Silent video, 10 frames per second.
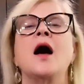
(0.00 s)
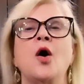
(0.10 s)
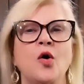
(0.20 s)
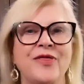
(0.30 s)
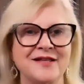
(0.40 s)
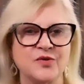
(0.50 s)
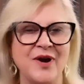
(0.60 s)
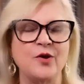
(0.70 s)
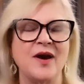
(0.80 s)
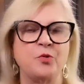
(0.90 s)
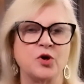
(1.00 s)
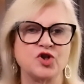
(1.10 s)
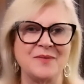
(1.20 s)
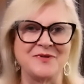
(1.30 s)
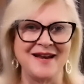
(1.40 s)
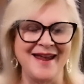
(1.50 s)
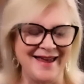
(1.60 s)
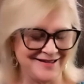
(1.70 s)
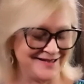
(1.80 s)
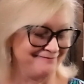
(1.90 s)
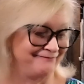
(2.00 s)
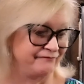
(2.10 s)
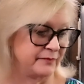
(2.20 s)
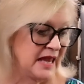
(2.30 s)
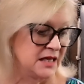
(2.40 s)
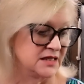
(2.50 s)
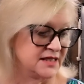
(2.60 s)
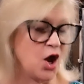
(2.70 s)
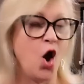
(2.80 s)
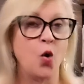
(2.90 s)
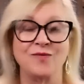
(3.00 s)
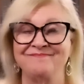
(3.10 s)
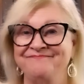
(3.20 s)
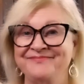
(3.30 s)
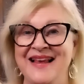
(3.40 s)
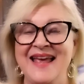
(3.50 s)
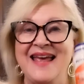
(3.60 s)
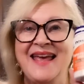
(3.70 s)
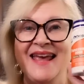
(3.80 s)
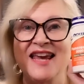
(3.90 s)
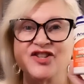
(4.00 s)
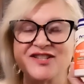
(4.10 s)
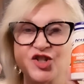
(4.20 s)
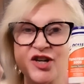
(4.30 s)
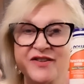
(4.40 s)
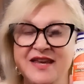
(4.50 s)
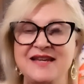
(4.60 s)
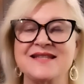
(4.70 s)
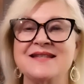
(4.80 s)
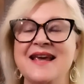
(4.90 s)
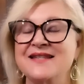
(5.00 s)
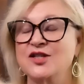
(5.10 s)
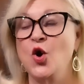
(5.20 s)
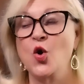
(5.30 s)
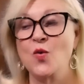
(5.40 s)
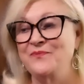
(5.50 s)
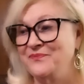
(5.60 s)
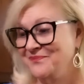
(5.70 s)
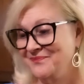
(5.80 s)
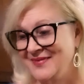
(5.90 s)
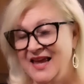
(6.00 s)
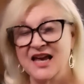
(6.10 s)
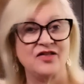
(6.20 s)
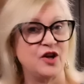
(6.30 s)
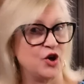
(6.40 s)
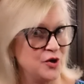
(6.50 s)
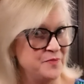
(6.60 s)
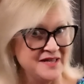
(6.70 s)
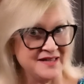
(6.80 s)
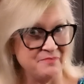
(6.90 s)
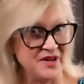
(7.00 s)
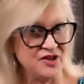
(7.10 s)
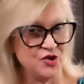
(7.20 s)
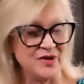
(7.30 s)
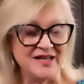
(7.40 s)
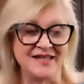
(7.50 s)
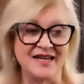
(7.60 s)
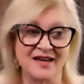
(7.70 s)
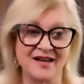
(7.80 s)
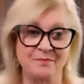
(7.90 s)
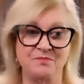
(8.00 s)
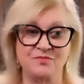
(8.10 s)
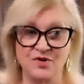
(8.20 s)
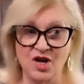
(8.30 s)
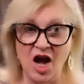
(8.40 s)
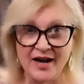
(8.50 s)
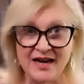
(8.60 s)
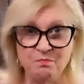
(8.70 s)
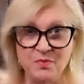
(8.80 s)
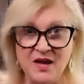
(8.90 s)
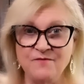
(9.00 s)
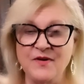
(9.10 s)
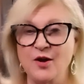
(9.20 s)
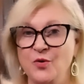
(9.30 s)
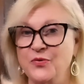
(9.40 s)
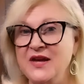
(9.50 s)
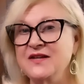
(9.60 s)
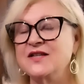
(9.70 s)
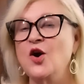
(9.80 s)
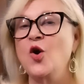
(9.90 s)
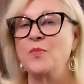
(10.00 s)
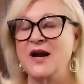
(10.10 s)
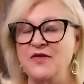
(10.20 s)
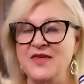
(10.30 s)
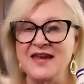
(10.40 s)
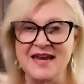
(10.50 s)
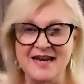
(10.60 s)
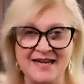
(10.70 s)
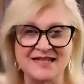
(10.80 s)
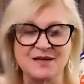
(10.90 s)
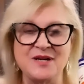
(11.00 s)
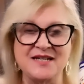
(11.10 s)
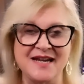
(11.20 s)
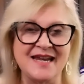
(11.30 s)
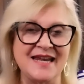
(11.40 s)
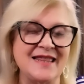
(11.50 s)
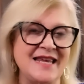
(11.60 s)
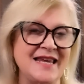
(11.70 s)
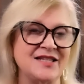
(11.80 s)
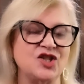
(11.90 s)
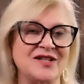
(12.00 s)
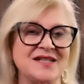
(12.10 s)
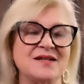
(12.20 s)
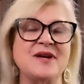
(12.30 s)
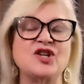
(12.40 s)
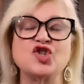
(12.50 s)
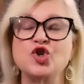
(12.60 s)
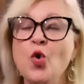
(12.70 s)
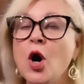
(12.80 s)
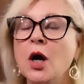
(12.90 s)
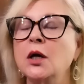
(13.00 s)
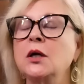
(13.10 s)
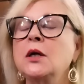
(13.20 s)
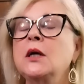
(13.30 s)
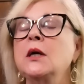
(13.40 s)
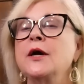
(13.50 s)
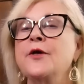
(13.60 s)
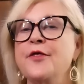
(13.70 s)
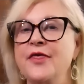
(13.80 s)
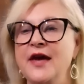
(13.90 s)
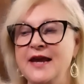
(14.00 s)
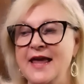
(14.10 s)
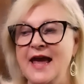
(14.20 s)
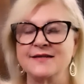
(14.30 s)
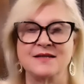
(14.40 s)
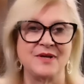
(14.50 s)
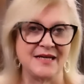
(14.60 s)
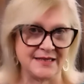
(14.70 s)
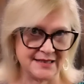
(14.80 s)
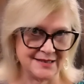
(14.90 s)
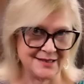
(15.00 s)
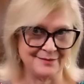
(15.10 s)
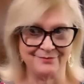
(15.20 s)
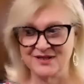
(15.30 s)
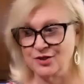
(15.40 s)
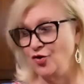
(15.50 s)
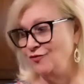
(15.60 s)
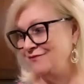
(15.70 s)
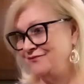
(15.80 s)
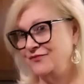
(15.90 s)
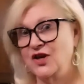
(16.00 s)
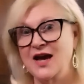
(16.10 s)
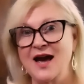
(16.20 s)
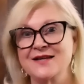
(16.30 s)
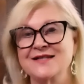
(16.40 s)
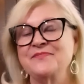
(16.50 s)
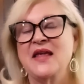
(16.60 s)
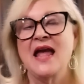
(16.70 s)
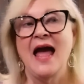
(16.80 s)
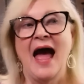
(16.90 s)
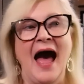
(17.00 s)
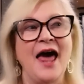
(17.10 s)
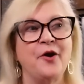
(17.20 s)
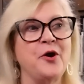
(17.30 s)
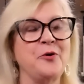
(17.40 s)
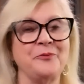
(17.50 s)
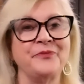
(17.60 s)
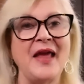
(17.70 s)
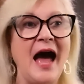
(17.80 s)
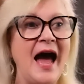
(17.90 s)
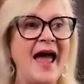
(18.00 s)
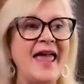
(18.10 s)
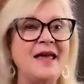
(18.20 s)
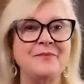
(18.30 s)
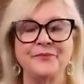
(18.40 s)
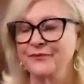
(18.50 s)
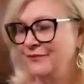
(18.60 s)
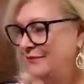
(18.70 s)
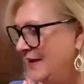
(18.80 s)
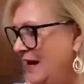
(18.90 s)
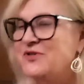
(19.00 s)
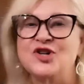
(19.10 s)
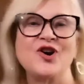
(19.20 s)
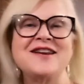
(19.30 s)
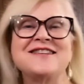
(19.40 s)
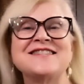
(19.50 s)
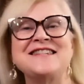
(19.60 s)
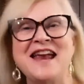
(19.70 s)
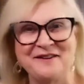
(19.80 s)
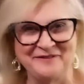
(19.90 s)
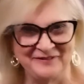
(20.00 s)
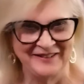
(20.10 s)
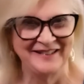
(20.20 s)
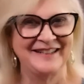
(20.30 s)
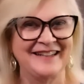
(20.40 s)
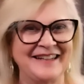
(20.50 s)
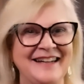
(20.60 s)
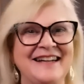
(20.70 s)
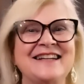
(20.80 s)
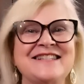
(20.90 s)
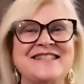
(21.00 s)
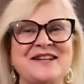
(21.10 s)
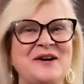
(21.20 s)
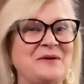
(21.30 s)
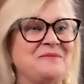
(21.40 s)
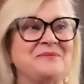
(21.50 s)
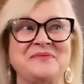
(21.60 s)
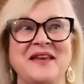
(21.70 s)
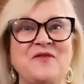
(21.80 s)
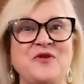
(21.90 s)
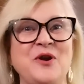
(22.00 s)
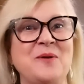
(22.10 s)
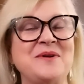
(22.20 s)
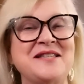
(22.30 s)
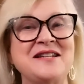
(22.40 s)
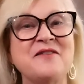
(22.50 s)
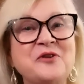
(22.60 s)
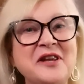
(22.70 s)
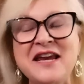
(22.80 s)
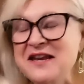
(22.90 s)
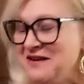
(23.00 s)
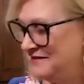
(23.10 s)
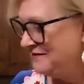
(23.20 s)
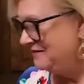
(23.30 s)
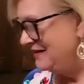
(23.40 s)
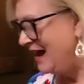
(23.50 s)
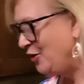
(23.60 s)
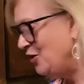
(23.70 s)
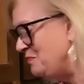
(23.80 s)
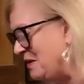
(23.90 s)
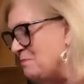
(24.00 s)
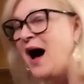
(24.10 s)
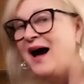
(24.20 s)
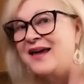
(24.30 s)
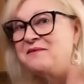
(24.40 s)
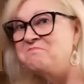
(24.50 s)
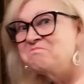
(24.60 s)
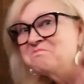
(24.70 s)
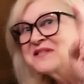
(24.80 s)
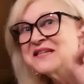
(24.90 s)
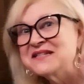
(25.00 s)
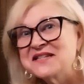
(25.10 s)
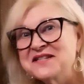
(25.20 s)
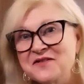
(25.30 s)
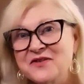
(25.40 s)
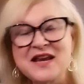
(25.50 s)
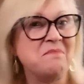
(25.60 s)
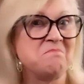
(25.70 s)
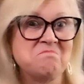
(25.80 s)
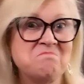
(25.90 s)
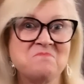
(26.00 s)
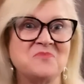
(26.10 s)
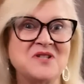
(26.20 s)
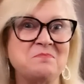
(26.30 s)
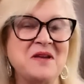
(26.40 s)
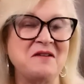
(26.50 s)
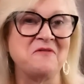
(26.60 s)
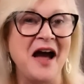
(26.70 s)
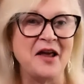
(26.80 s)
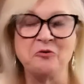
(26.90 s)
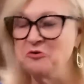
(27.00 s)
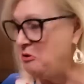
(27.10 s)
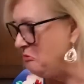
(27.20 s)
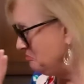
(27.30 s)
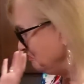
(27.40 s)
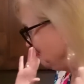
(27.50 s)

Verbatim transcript: Oh, that's right. You had pork chops and eggs. Yep. So he just took these. So eh, there could be something to it. Is he going to not eat beef? I don't no. think so, but I think he needs to be taking these just to make sure that he has them in his system. So, you guys, I don't know. I am starting to sniff. So, if you hear me sniffling, that could be my sensitivity to beef. I don't know.